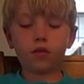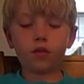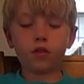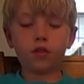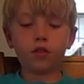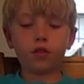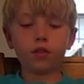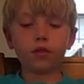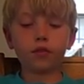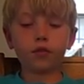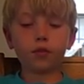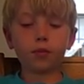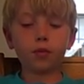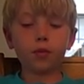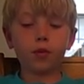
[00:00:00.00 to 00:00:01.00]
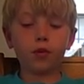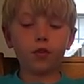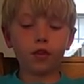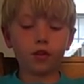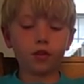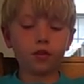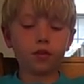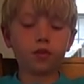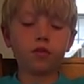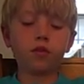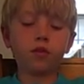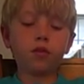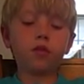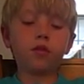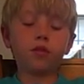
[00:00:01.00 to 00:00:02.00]
Now you're going to flip them over
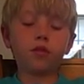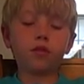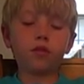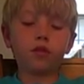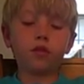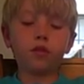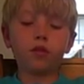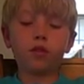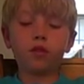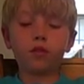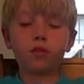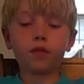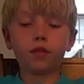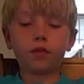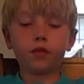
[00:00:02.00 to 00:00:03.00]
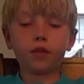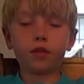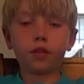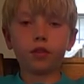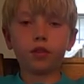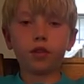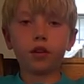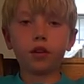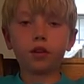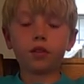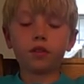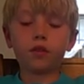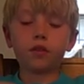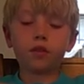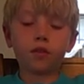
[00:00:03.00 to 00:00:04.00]
so that you have stuff look like that.